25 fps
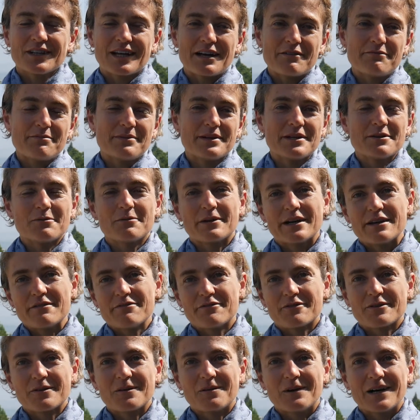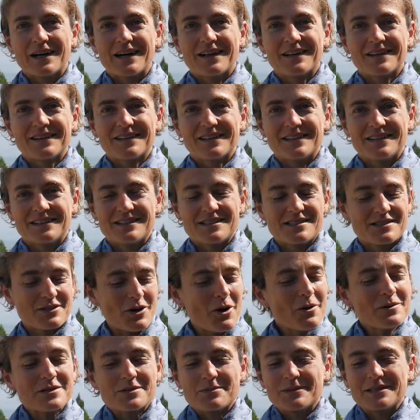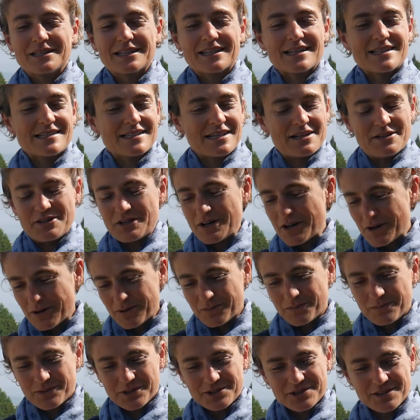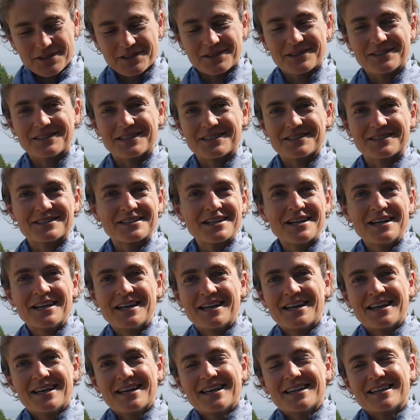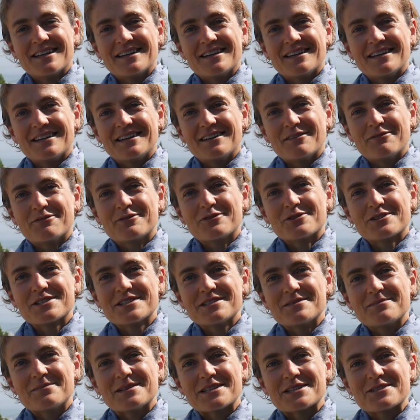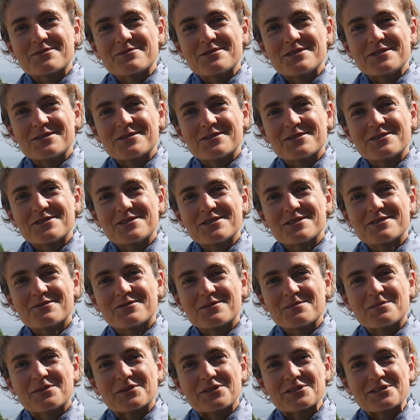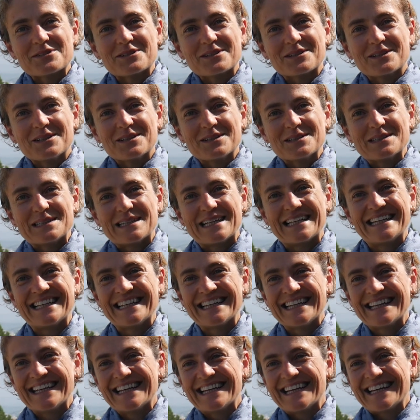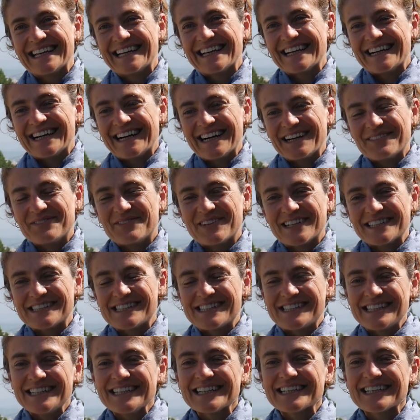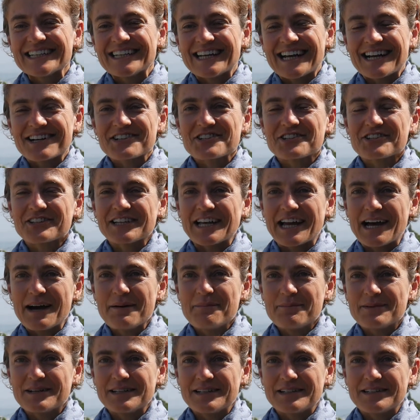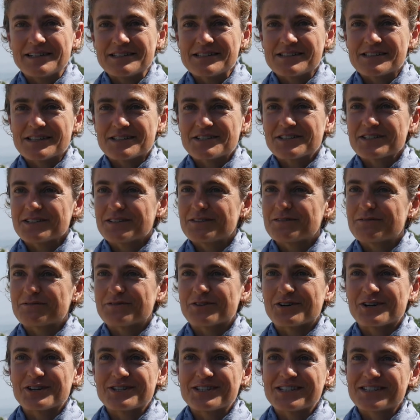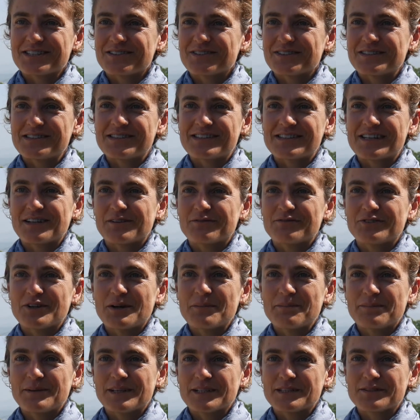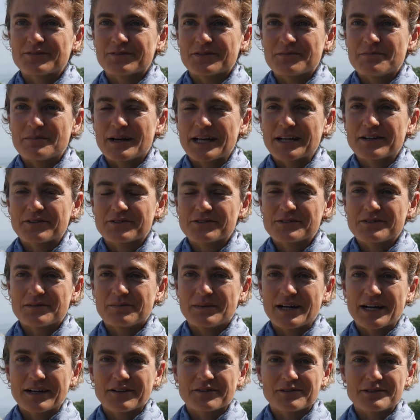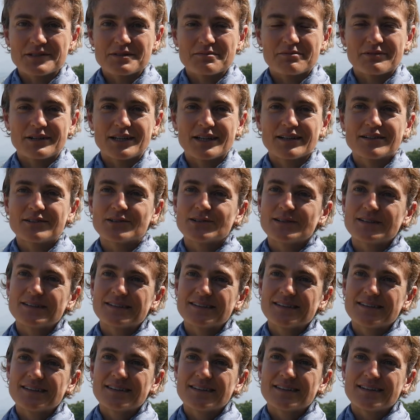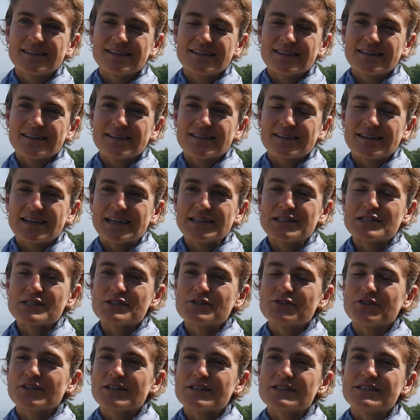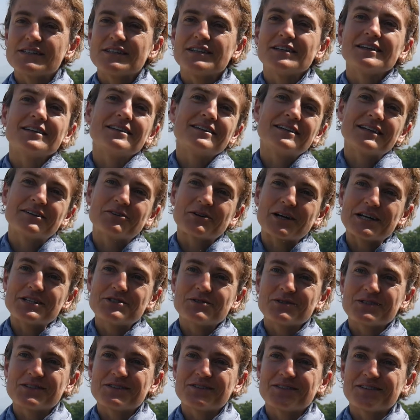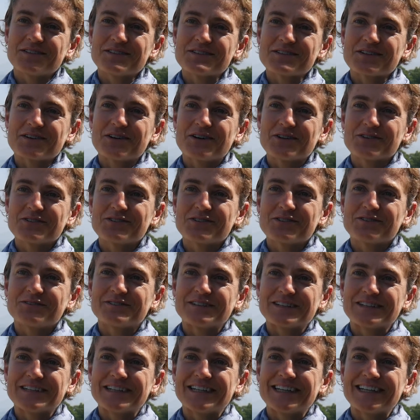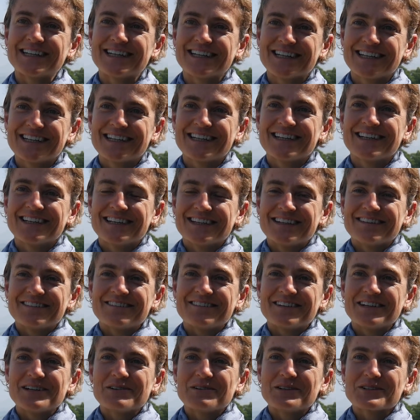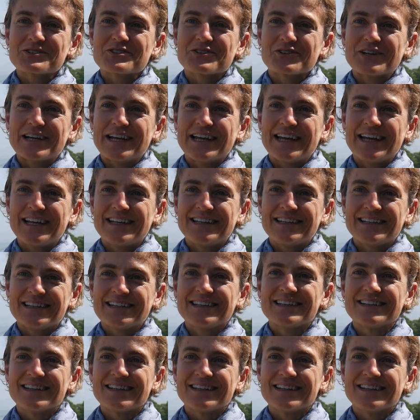I've been away for a while, and it's always been the case. I know Portugal does, of course, the best research is from Portugal. But seeing it actually happen in such a diverse set of topics from micro to macro is pretty cool. And the students, the graduate students, are also very well trained.